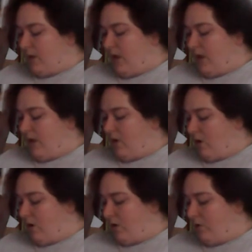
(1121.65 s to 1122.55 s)
The
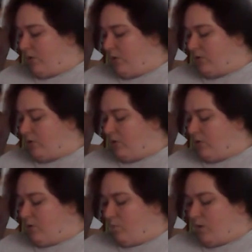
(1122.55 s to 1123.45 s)
light-hearted with
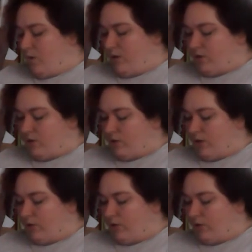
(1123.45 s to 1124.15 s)
which